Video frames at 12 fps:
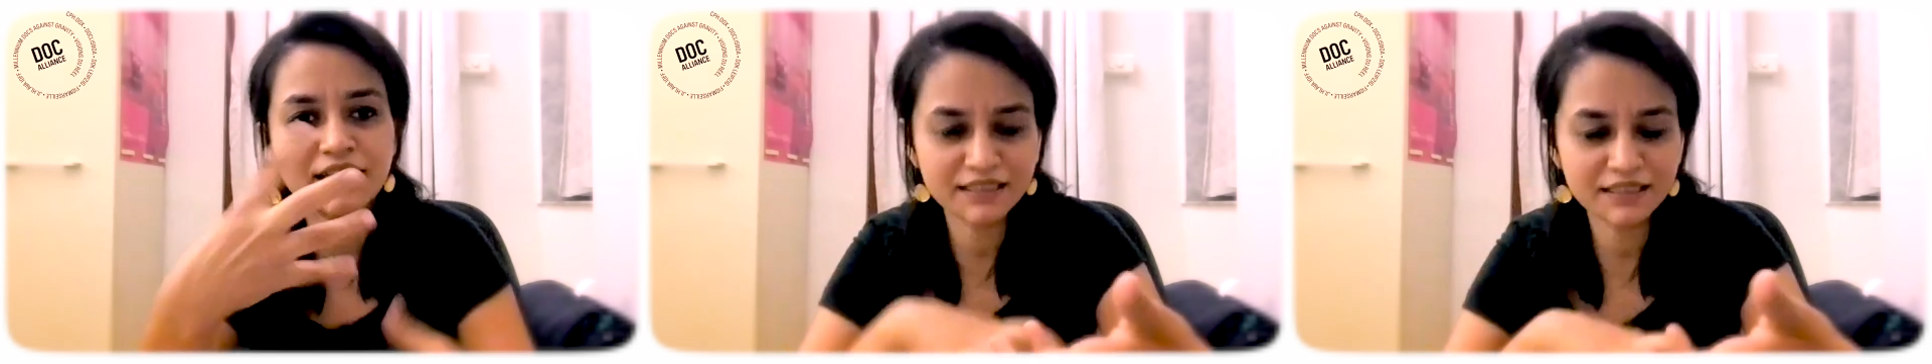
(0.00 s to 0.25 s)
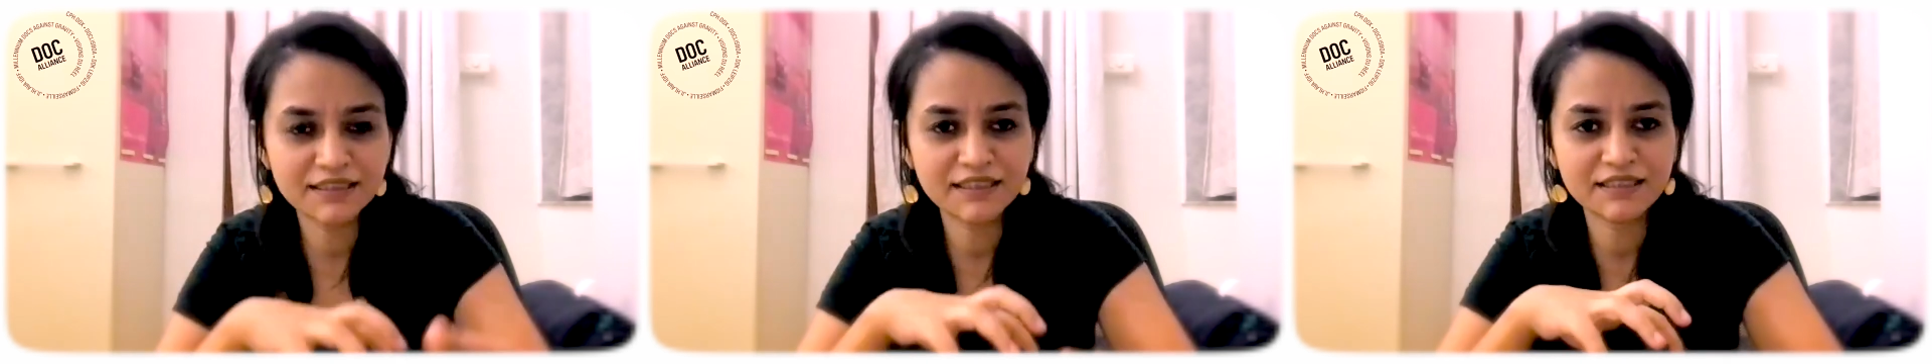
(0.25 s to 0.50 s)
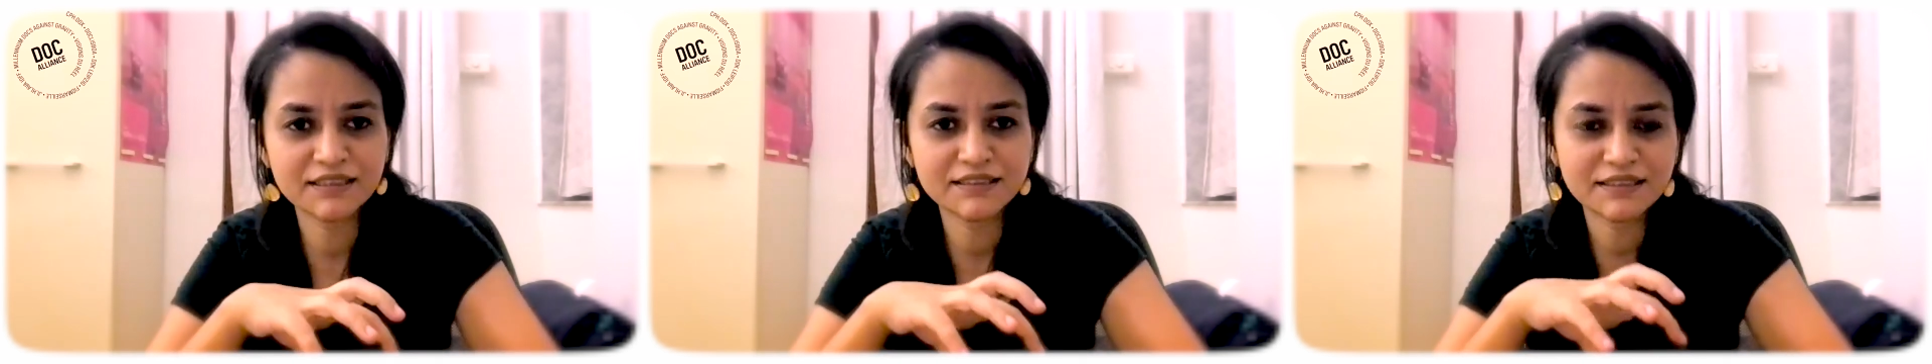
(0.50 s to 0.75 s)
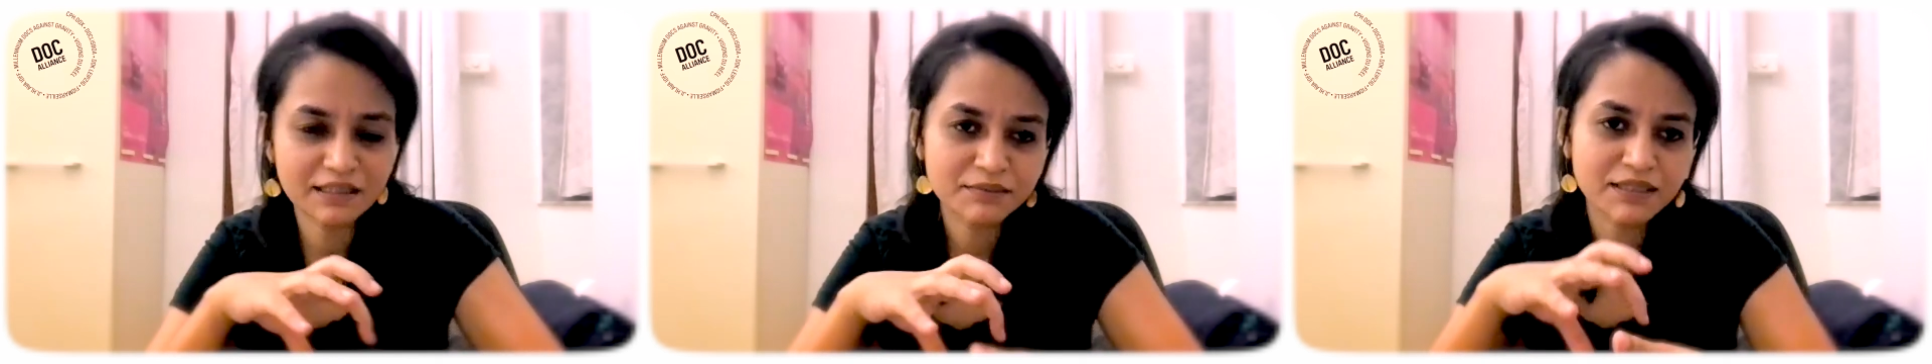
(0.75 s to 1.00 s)
editing at the
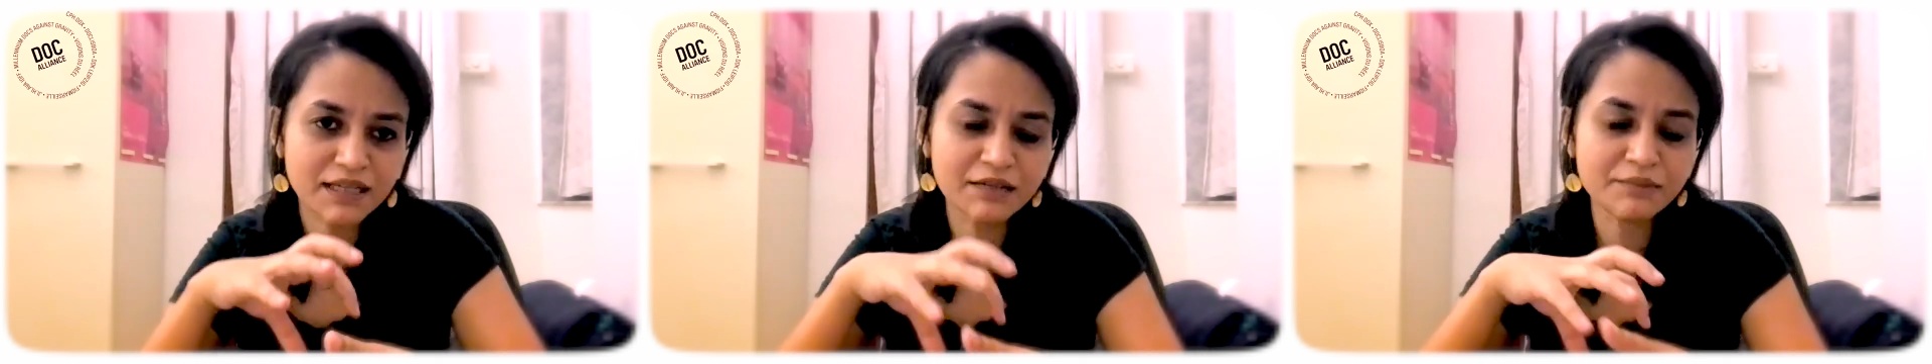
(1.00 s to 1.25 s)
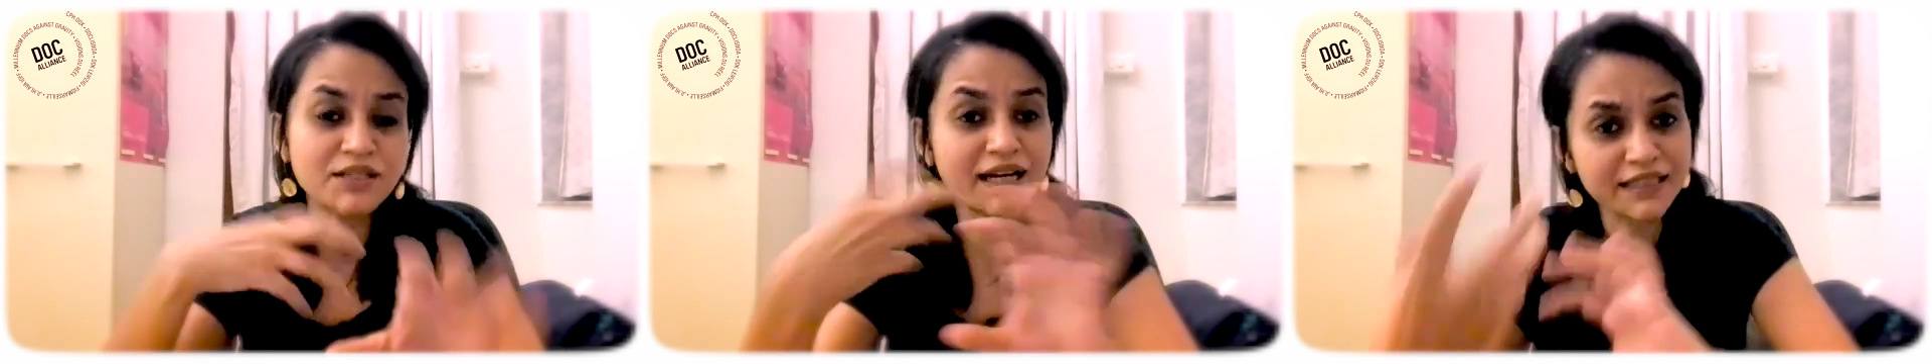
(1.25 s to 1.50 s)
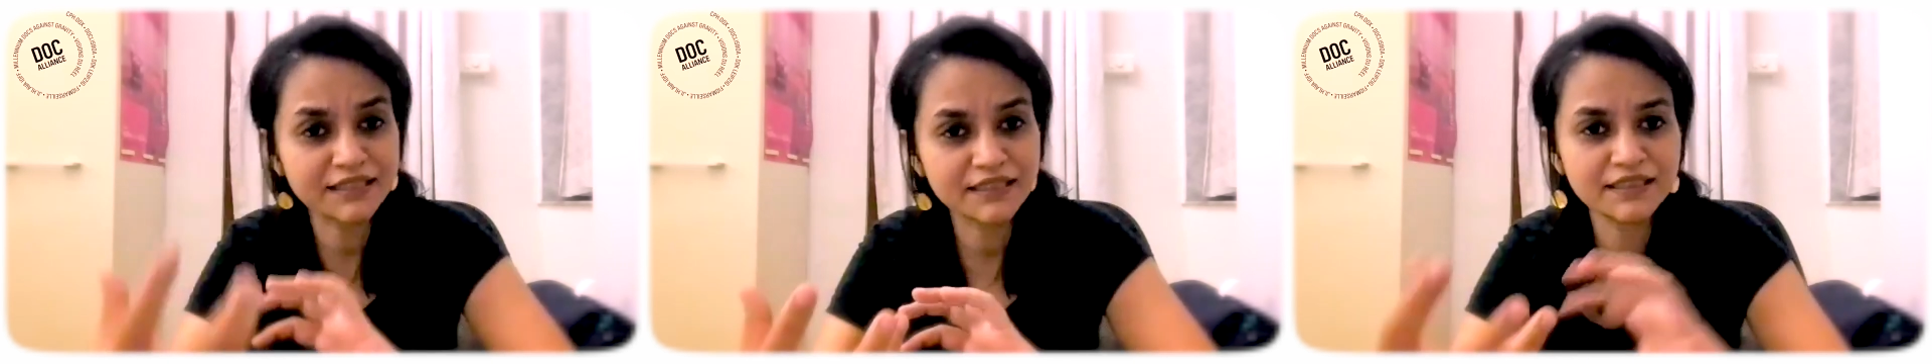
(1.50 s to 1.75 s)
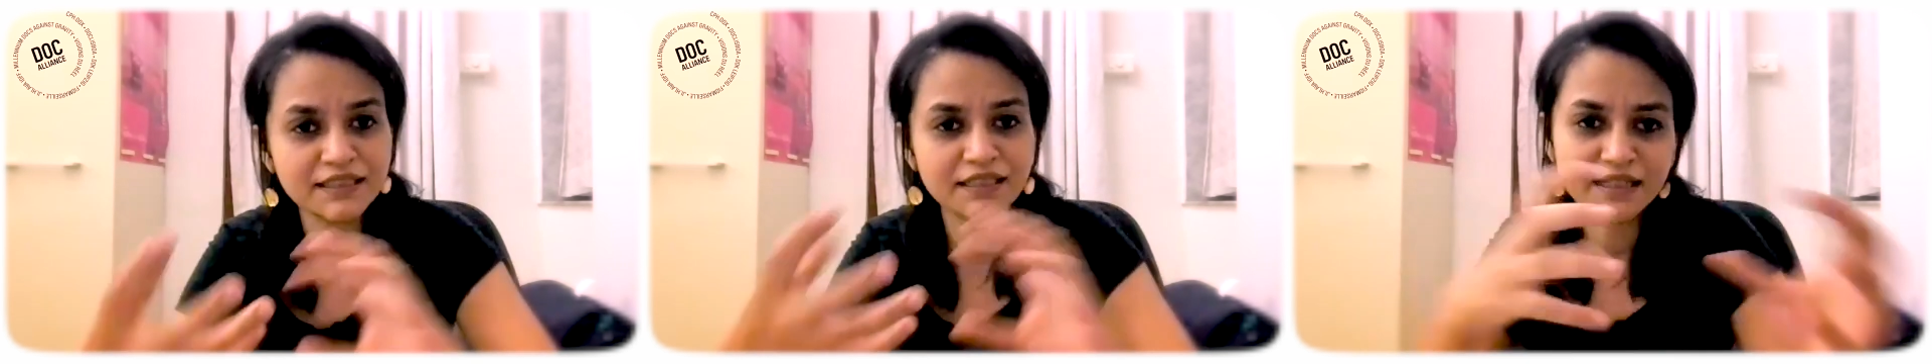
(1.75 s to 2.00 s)
same time
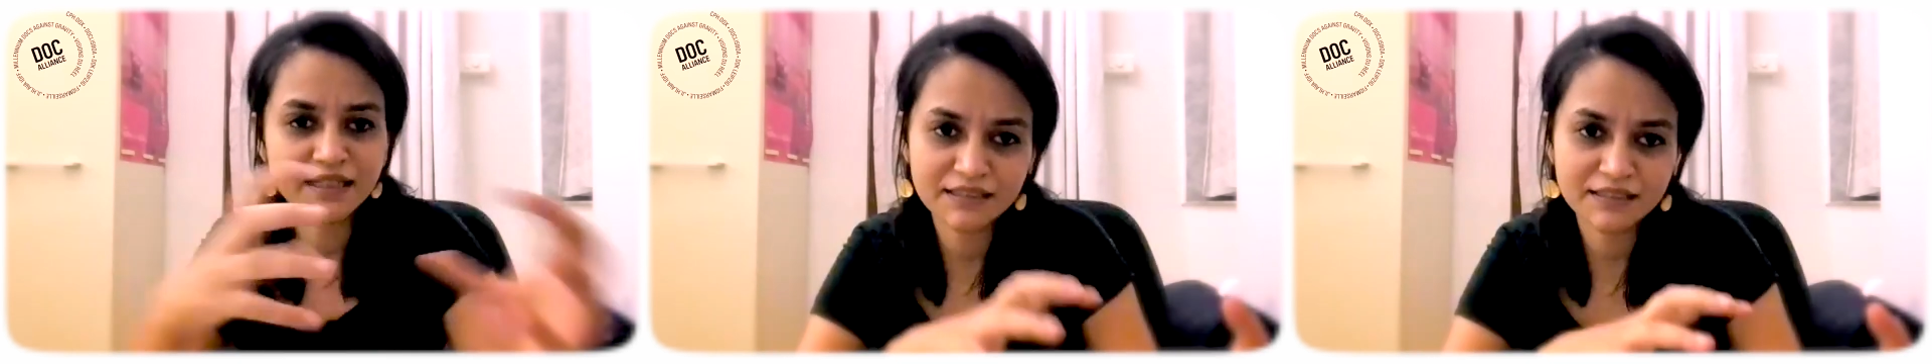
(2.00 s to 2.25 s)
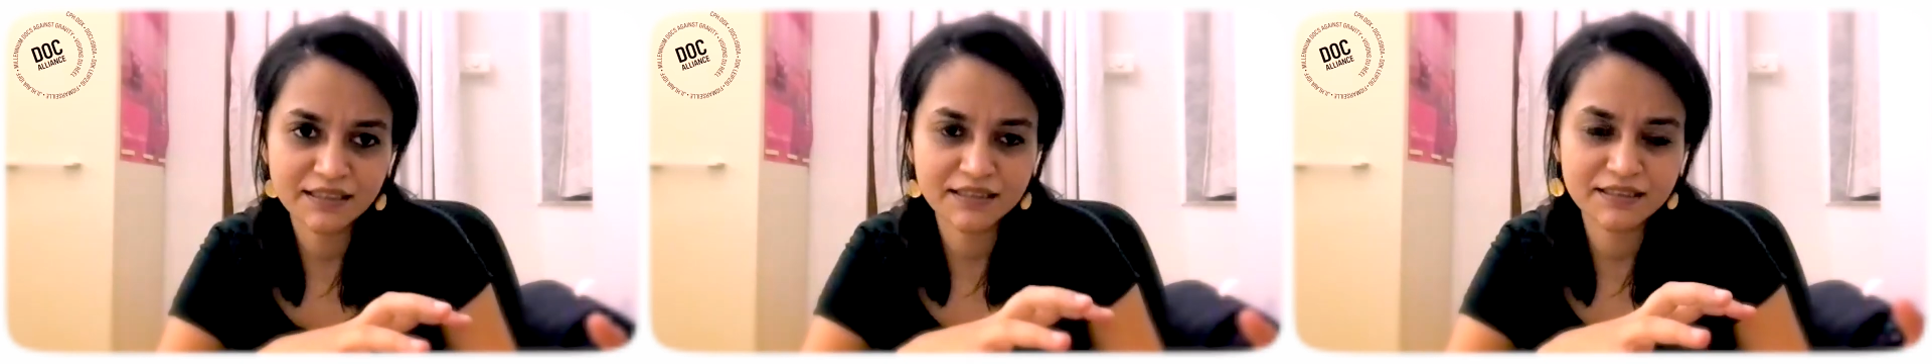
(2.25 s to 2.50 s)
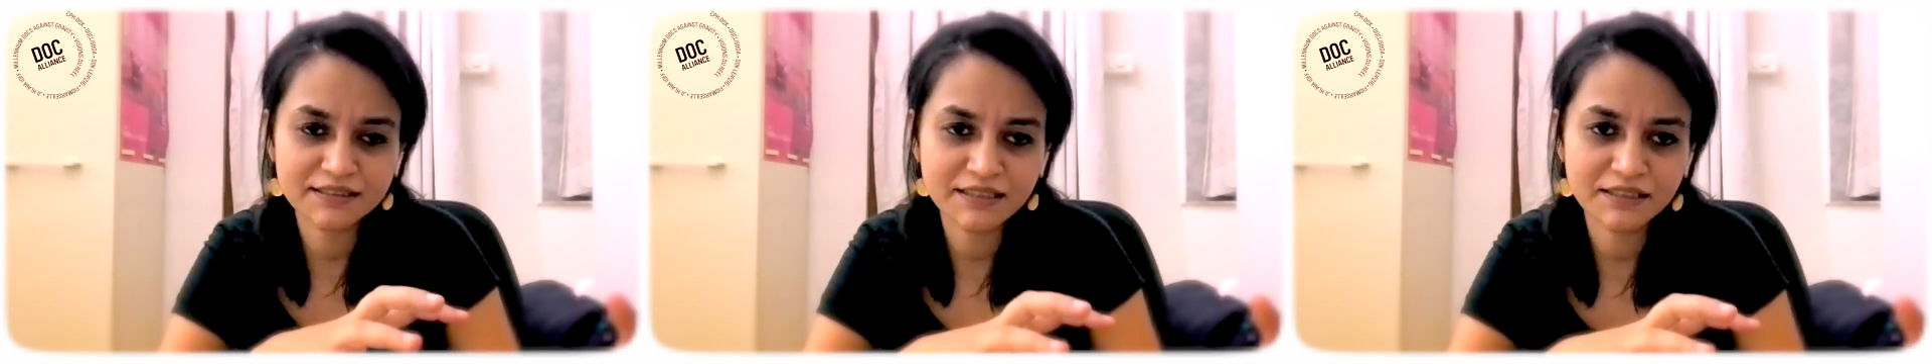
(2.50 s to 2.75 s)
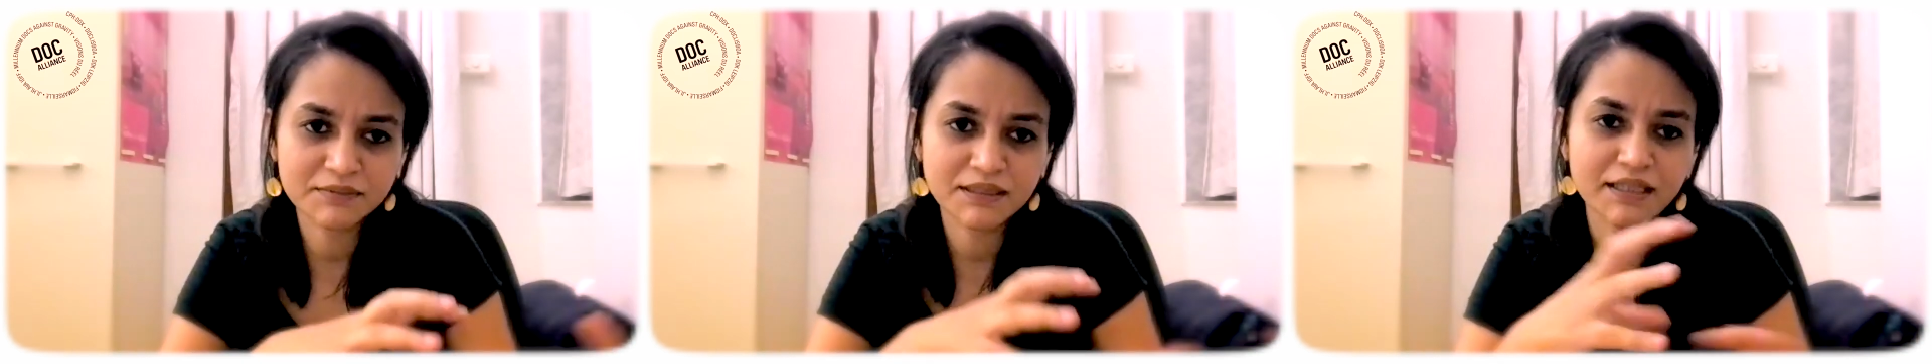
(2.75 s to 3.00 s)
writing and editing at the
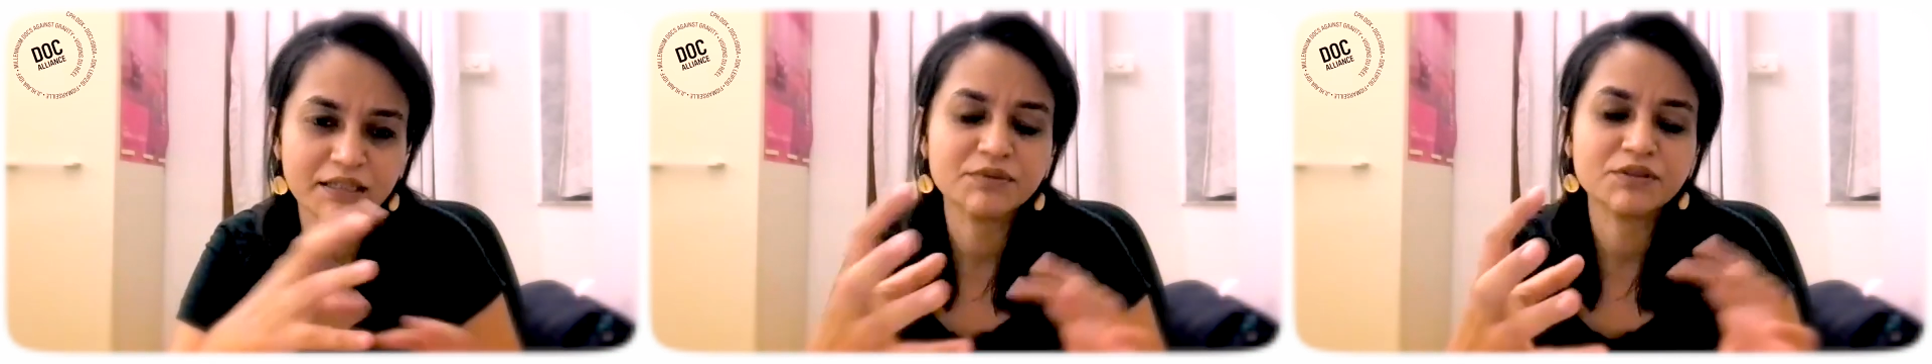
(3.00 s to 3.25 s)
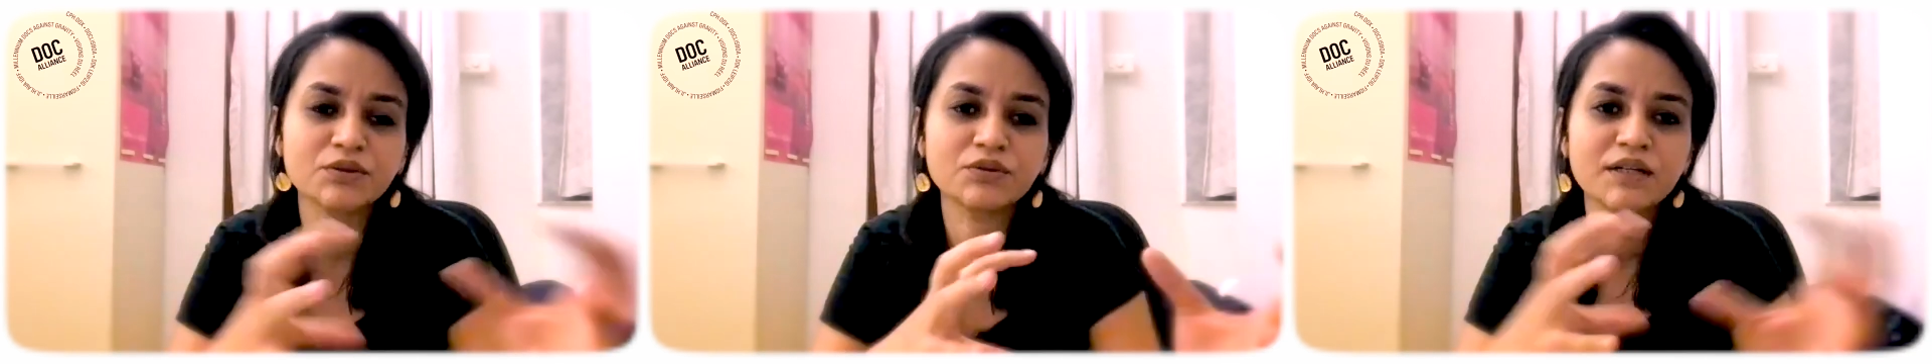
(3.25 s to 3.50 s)
same time so